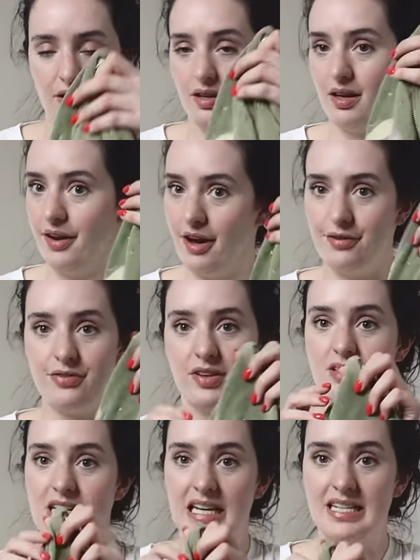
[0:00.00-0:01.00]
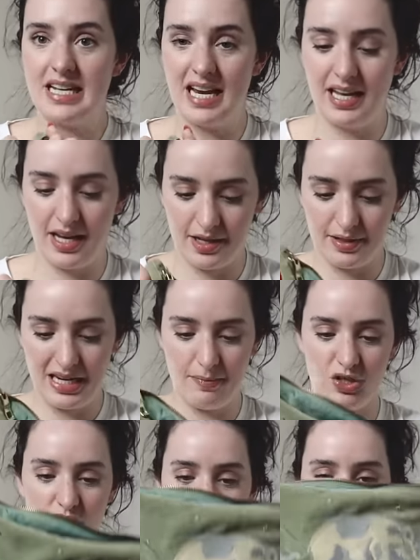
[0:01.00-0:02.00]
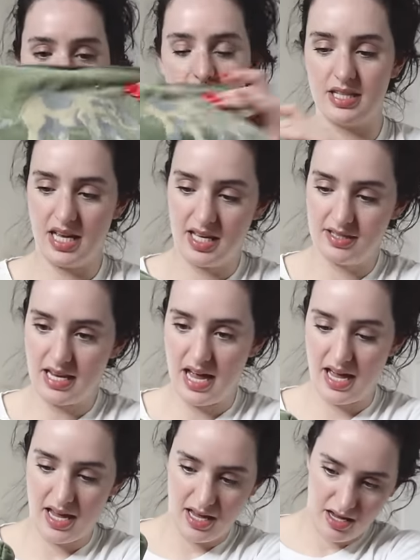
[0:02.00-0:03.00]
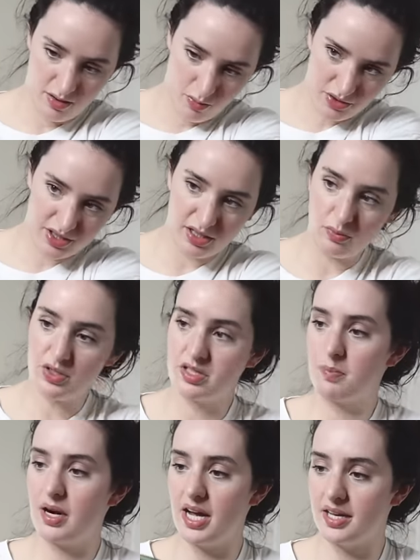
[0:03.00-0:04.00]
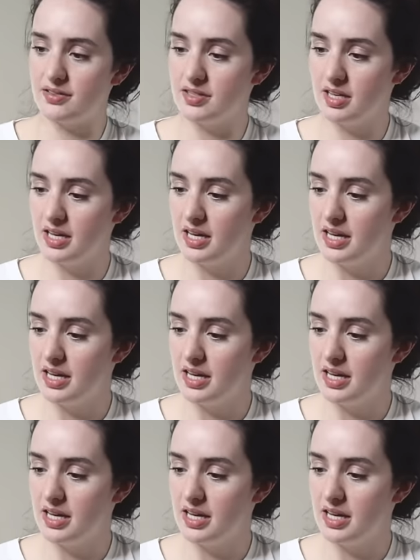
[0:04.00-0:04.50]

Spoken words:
enough dilly-dallying. Let me show you. This is a, what's it? What's the brand?